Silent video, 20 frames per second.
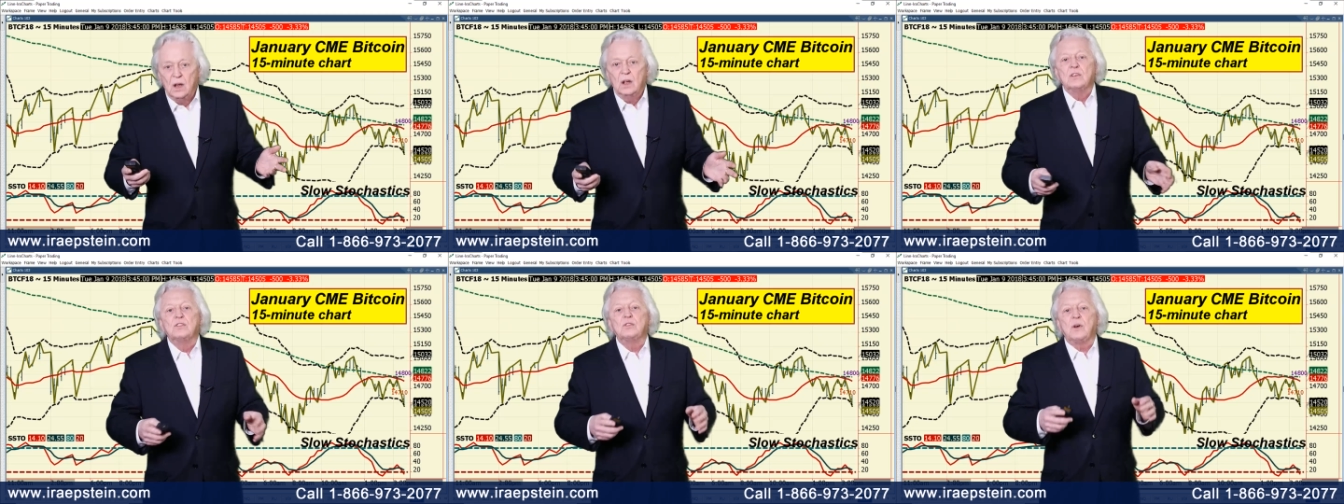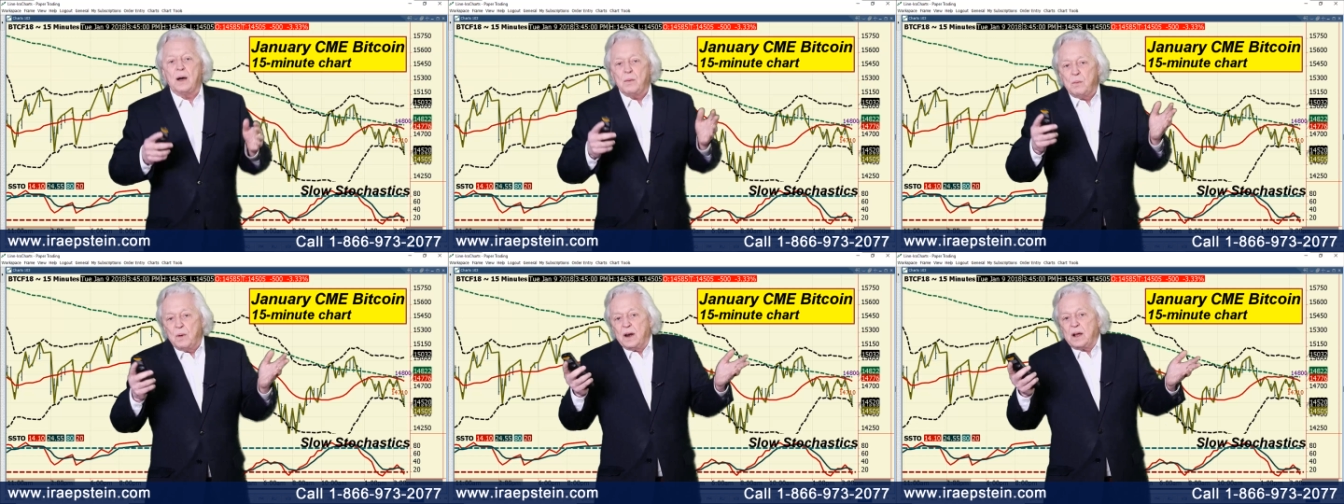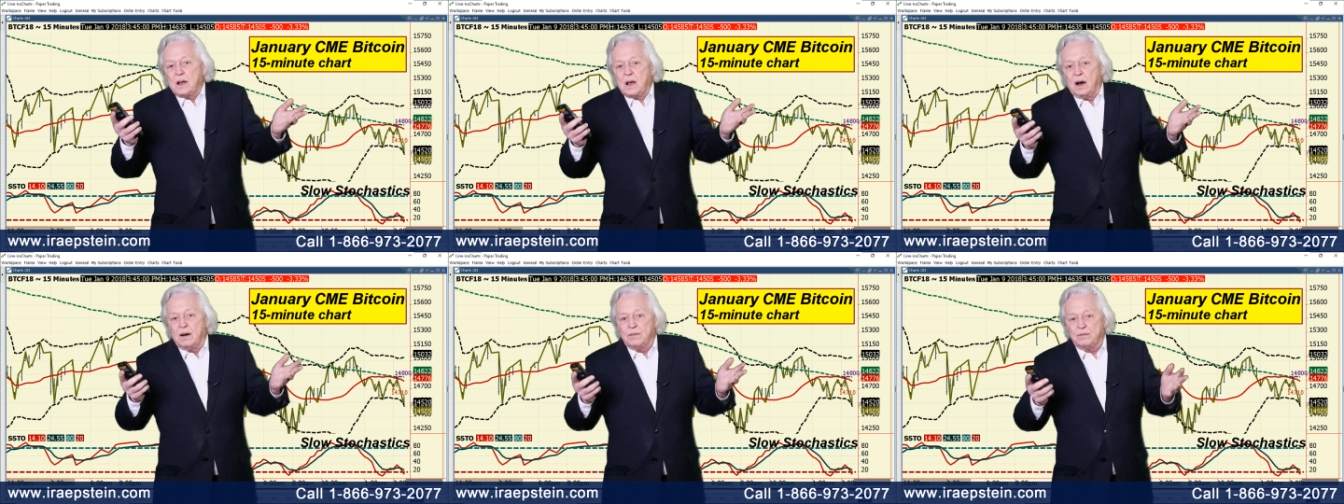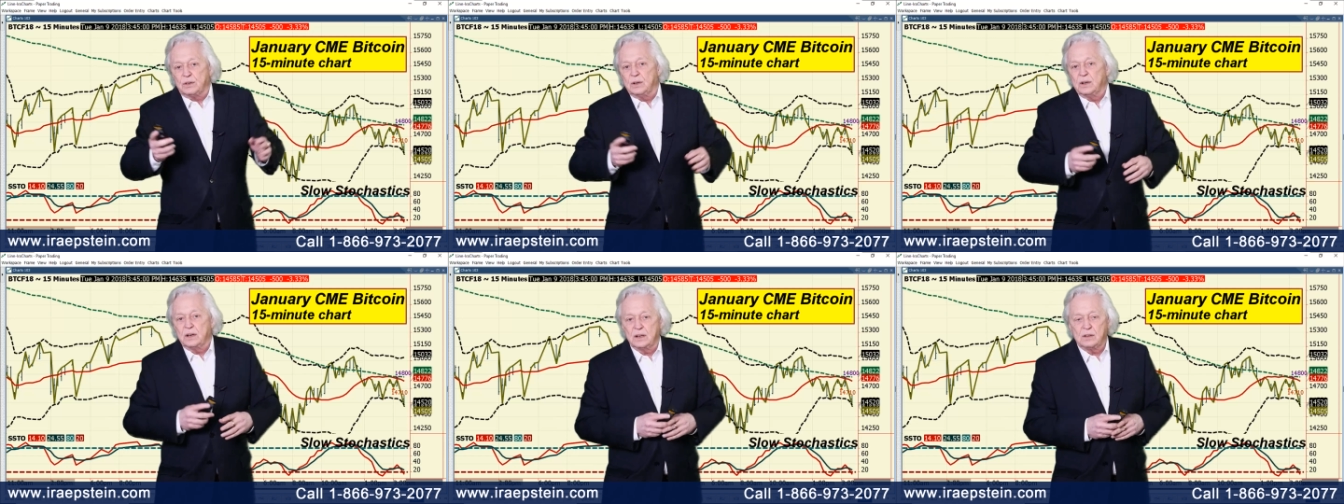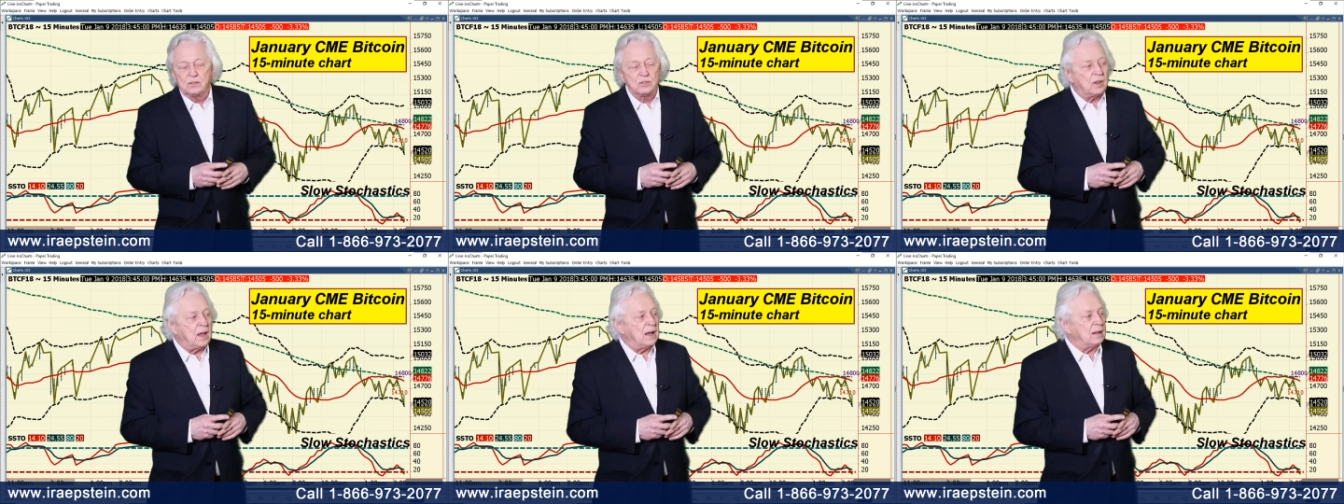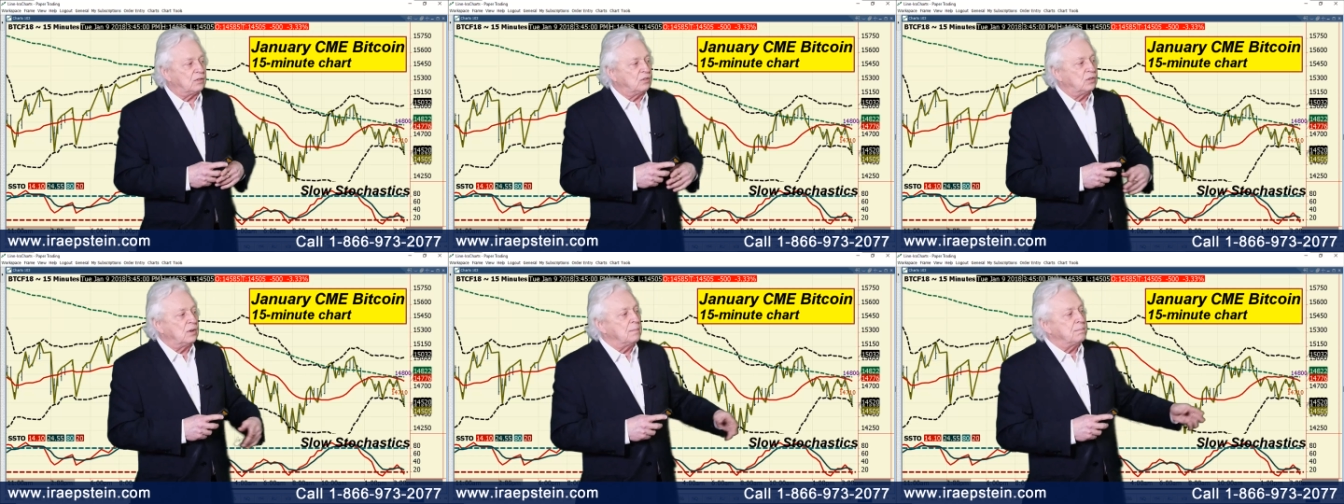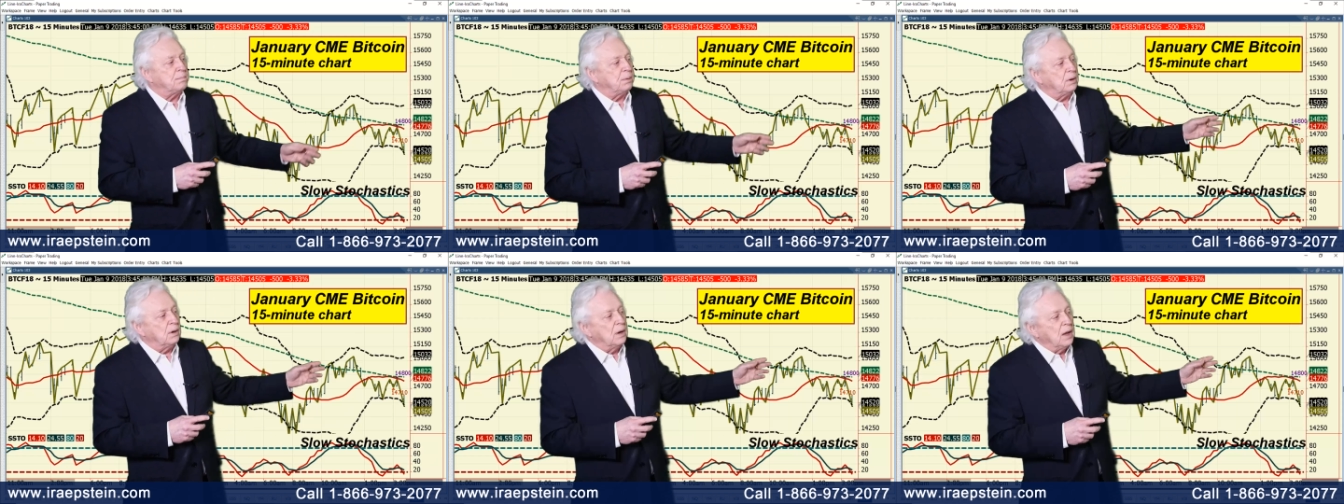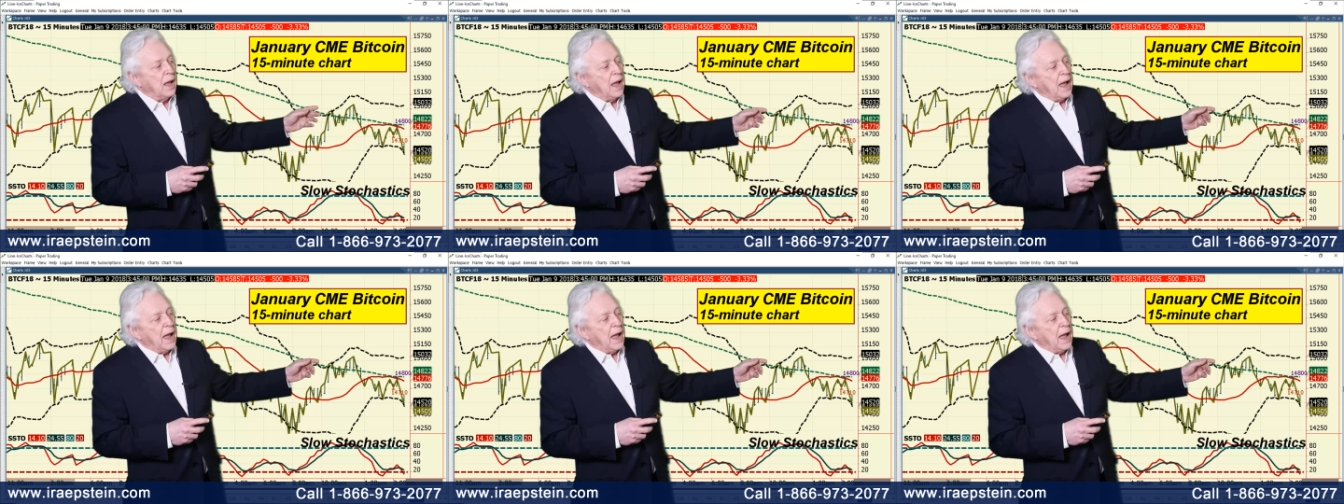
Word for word: So I want to cover it. It's that simple.